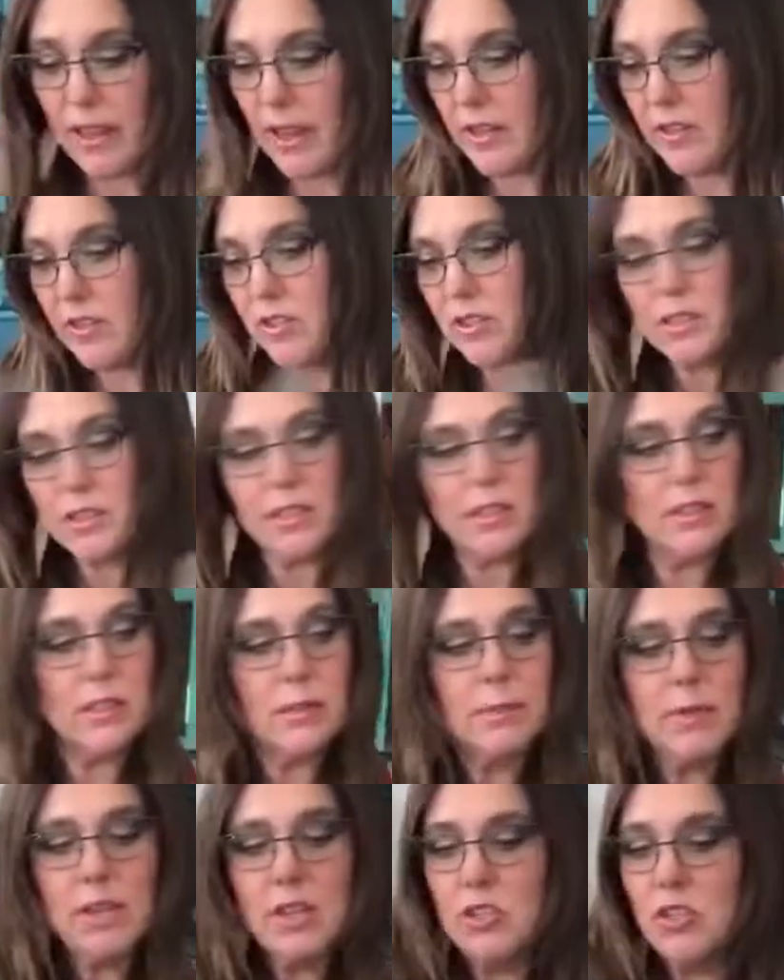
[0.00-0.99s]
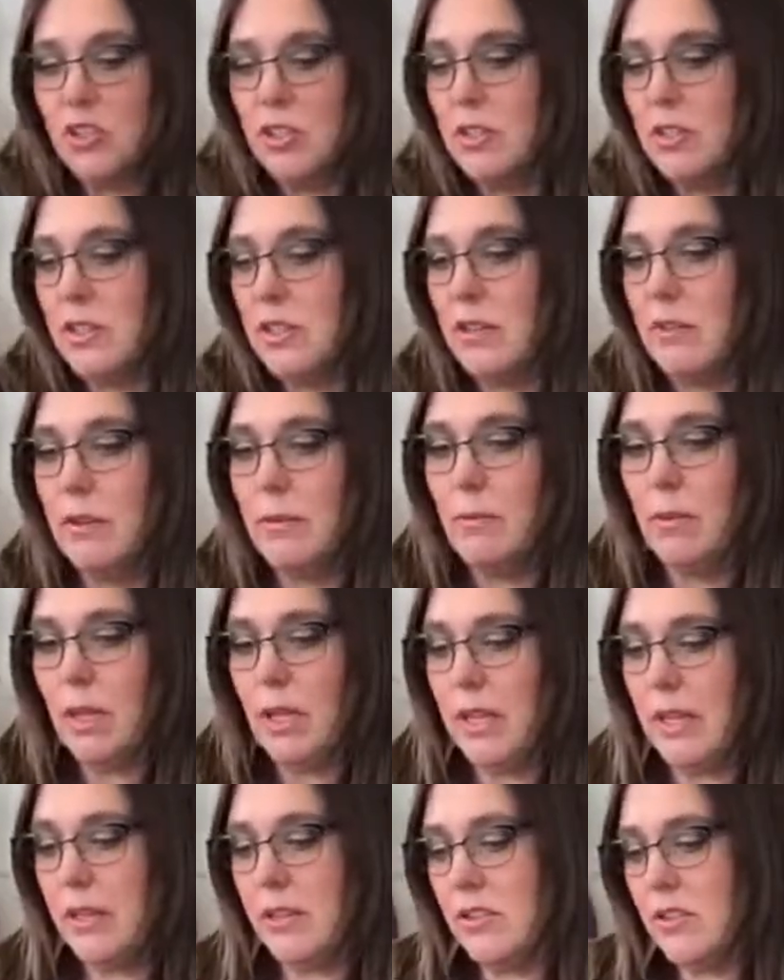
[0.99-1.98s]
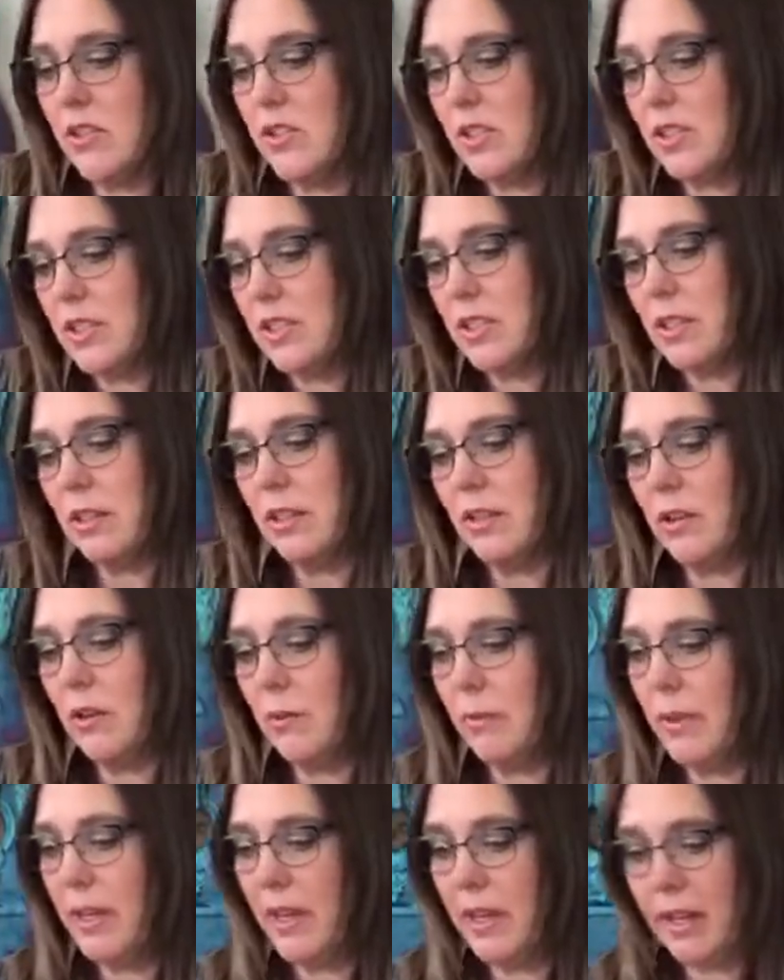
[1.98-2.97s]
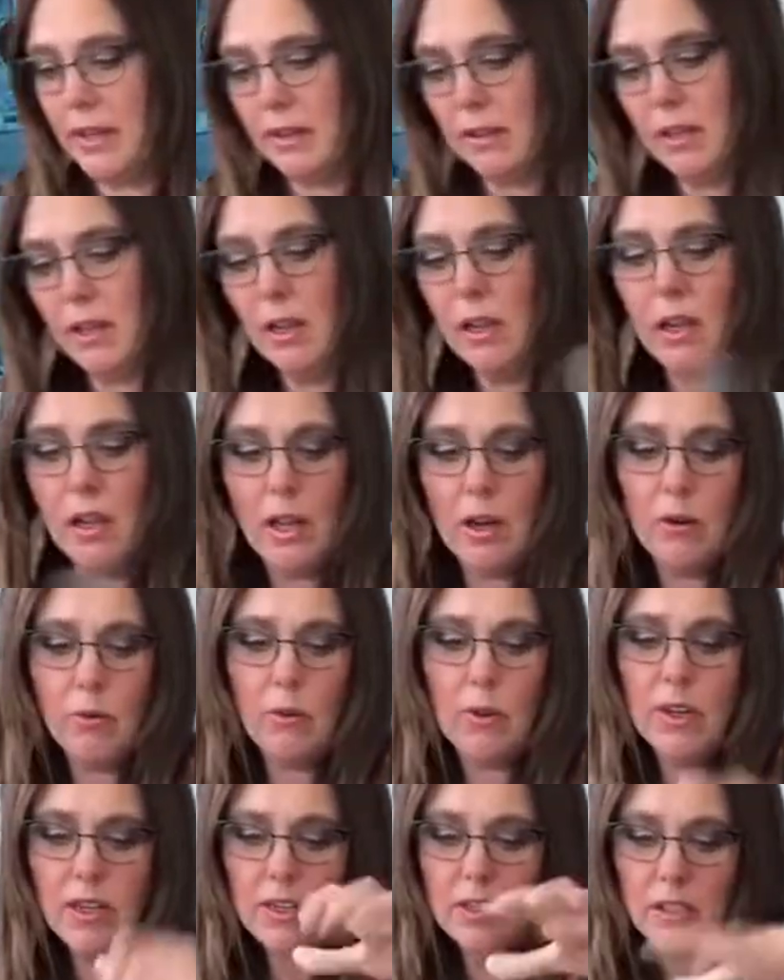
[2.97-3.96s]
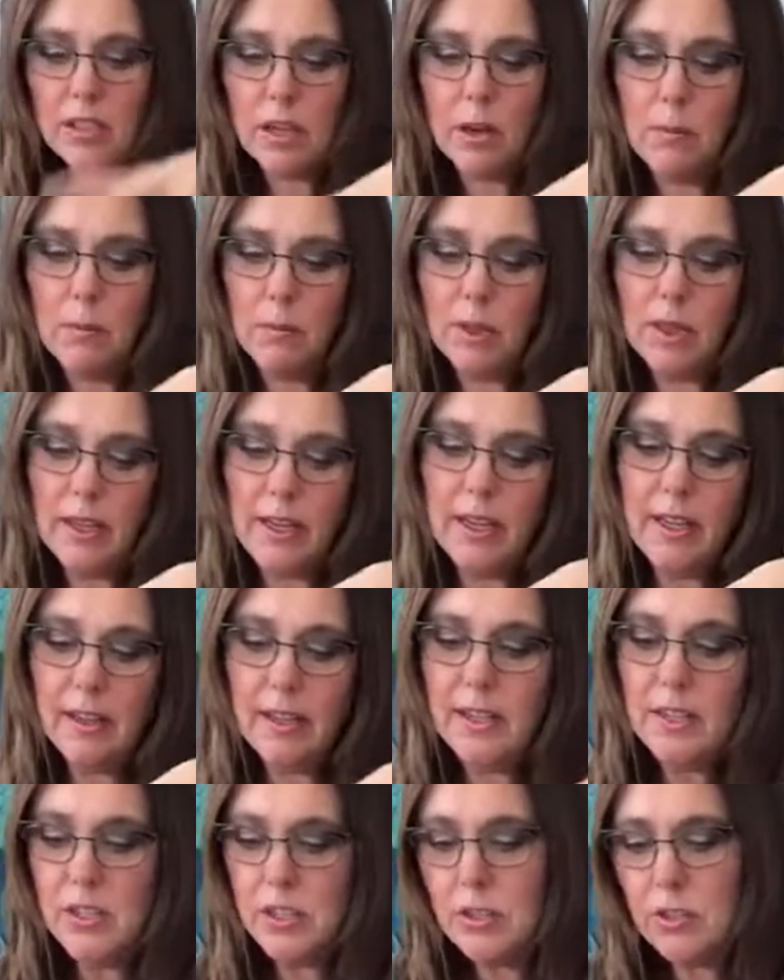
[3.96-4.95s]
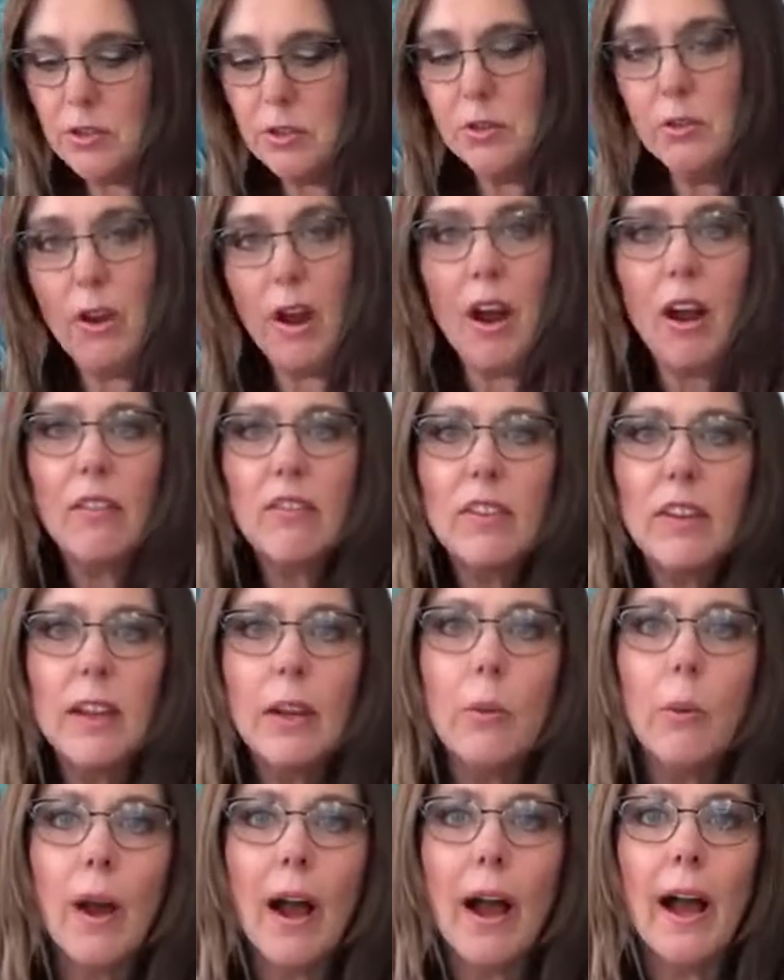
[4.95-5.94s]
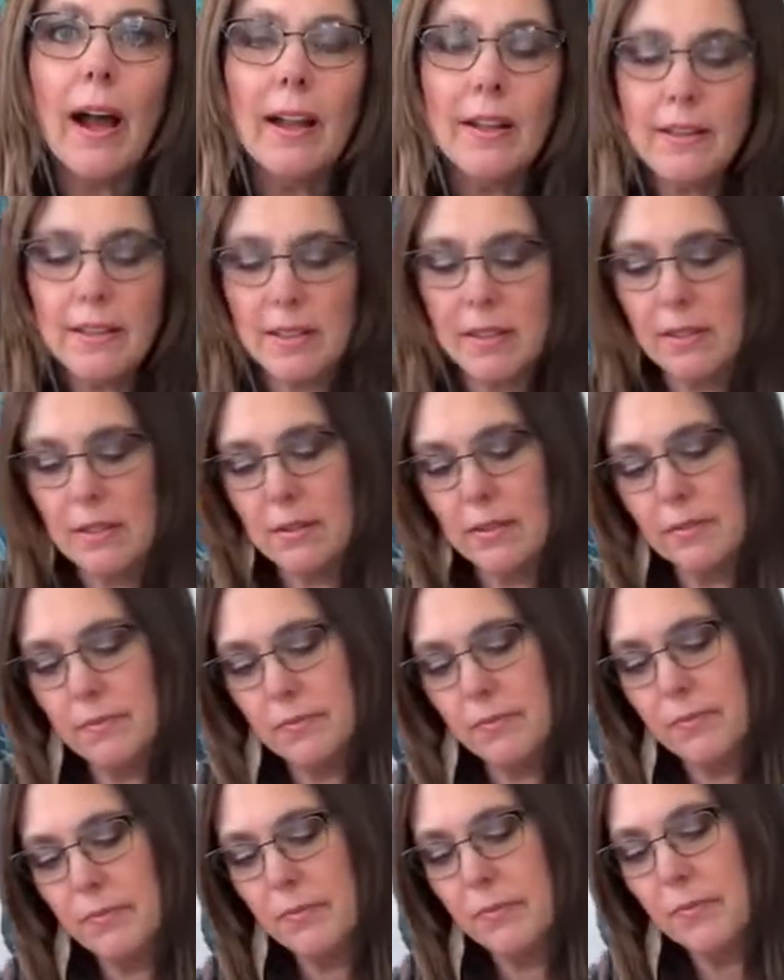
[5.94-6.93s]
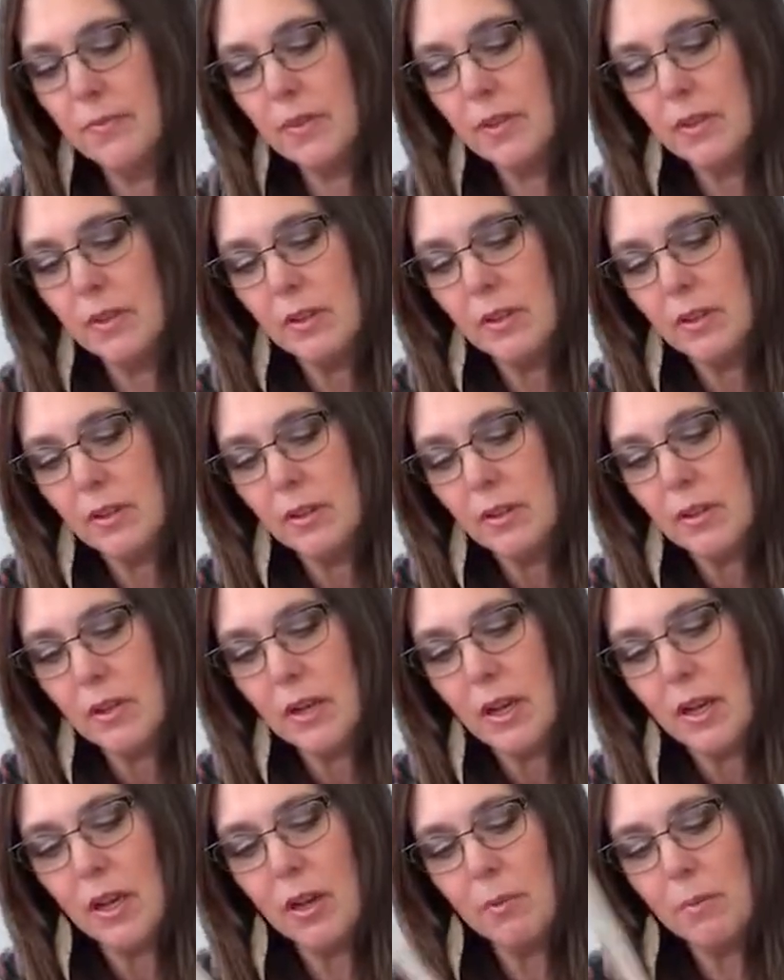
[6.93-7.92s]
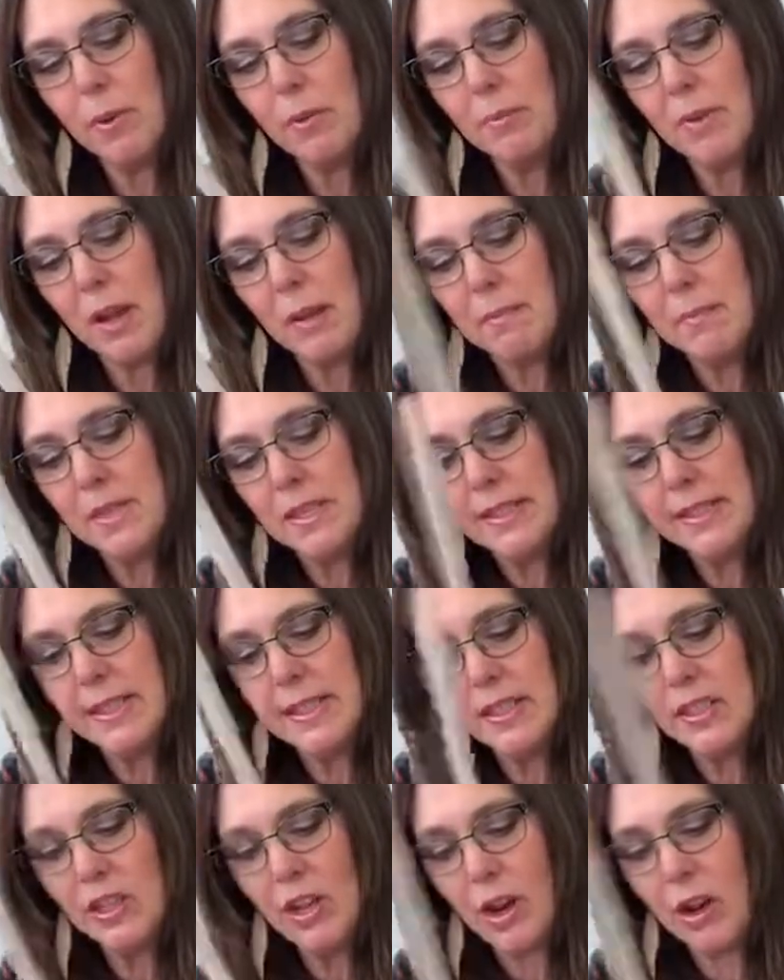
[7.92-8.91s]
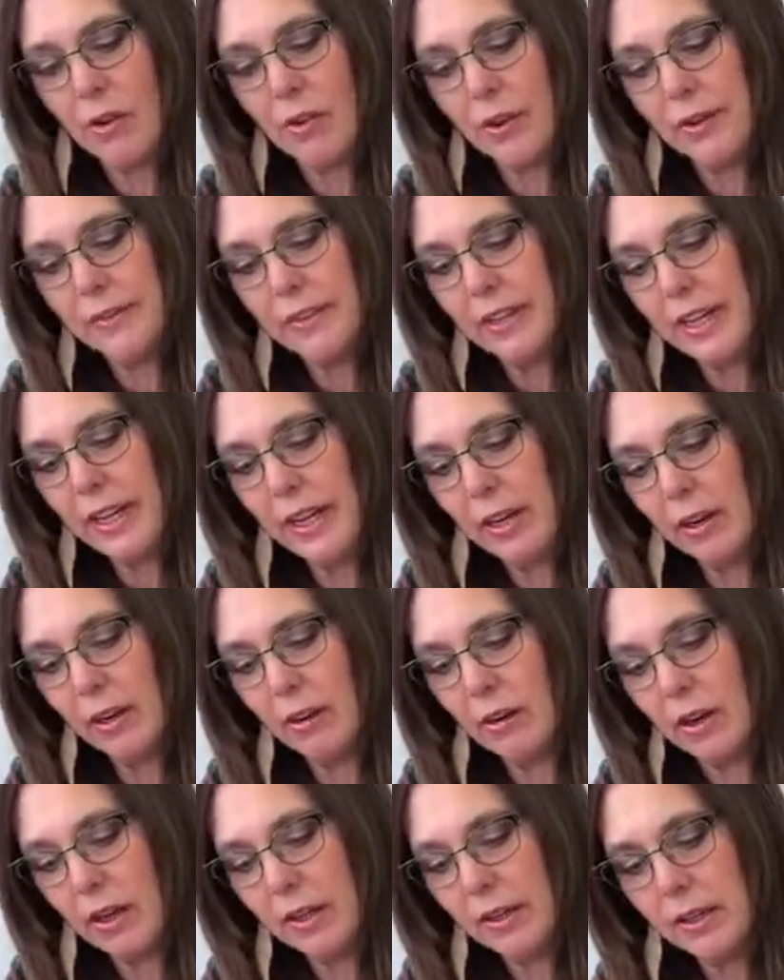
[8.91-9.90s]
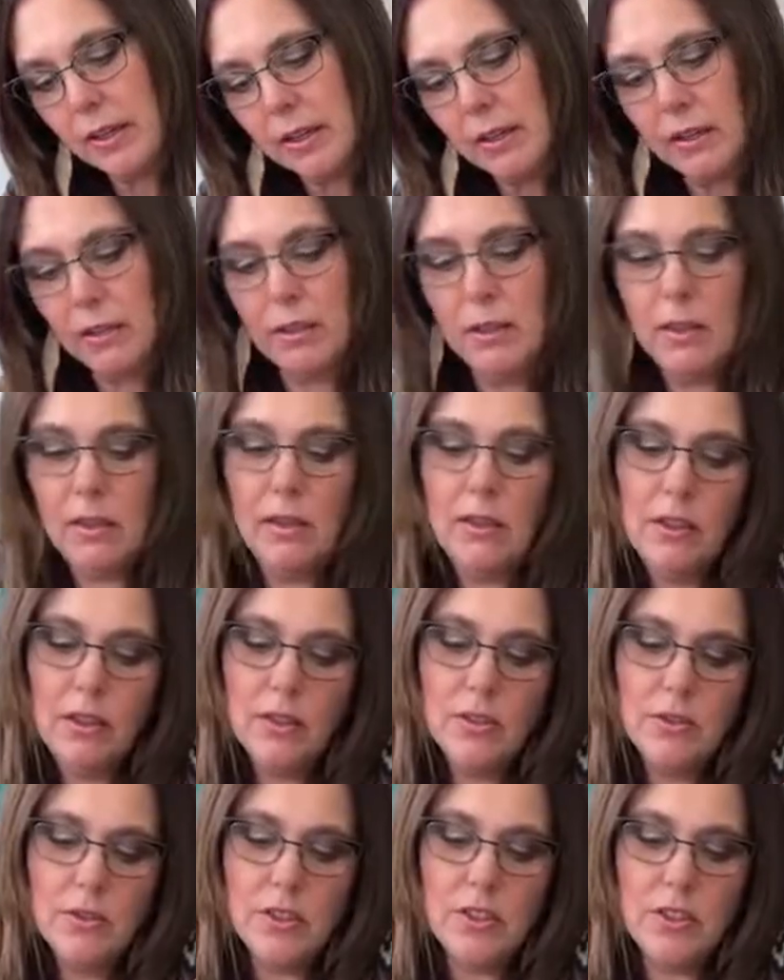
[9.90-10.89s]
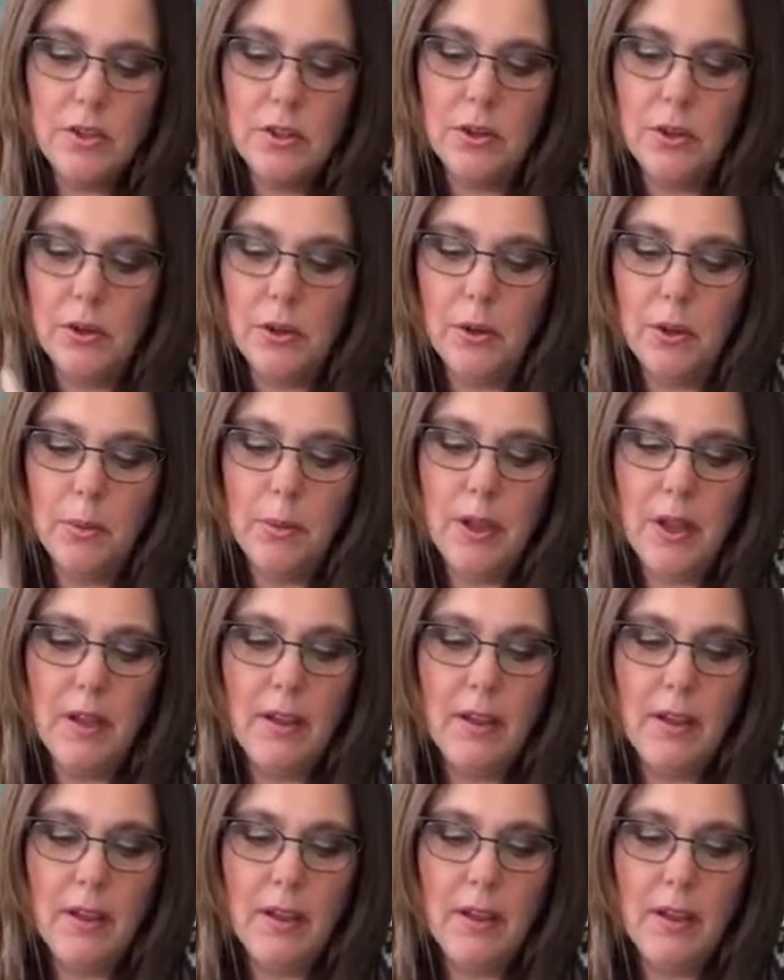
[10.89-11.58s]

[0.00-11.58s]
that just a smidgen so it blends just a little bit. I don't want it completely too awfully wet. I hope I'm not missing y'all over here on YouTube.